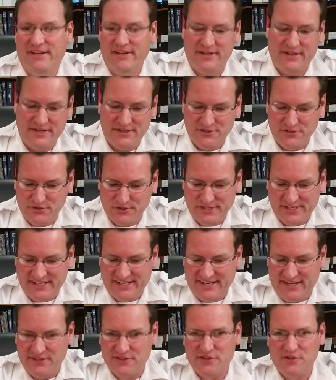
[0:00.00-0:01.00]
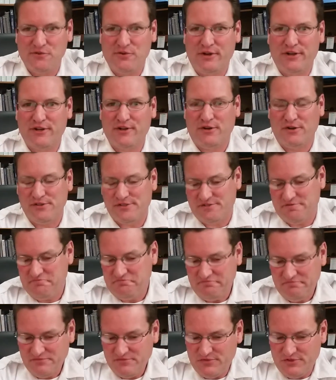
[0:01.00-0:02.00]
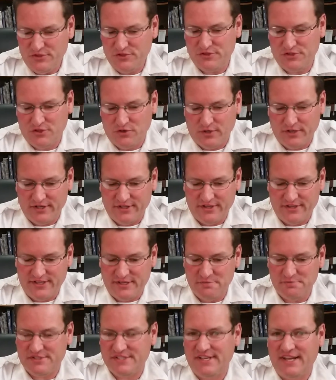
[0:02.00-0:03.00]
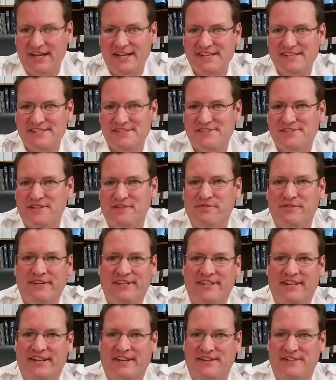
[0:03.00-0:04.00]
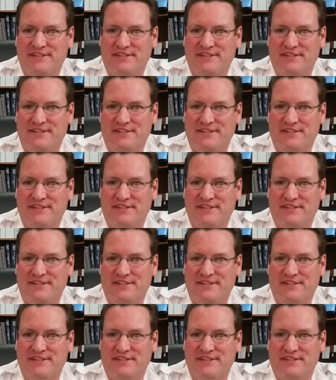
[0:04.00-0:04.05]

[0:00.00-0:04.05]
yeah, and I enjoy getting out there running calls. Usually go out to the MCIs and stuff like that.